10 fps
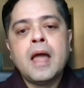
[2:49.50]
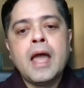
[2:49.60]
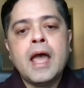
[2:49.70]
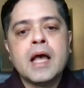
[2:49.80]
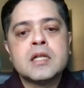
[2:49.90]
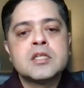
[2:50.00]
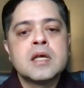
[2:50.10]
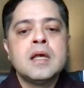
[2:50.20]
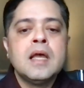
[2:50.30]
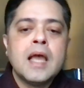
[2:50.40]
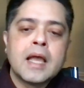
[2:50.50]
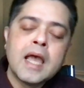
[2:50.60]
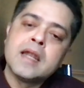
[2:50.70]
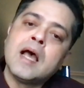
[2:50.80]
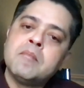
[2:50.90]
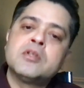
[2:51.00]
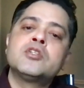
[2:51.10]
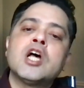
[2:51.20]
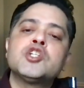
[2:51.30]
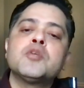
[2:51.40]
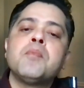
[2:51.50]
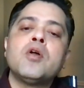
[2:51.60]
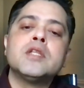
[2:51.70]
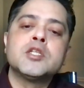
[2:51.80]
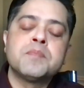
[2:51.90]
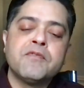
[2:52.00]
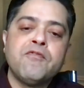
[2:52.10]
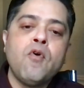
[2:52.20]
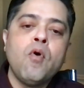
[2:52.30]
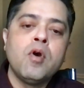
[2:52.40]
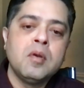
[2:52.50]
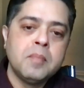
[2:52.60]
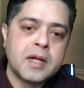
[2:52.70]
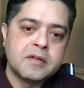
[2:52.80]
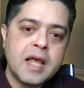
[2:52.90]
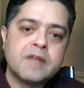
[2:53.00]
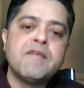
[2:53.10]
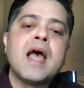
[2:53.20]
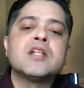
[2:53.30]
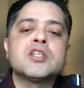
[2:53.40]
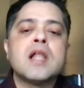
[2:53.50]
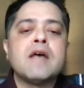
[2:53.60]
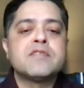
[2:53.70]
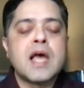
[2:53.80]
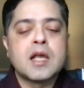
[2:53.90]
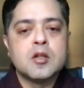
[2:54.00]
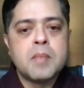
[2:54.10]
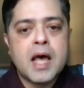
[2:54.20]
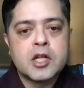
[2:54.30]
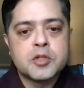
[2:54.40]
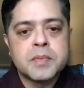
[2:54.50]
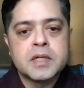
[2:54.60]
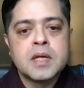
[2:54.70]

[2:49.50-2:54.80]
and again, I've touched upon this before, but advanced lifecycle management.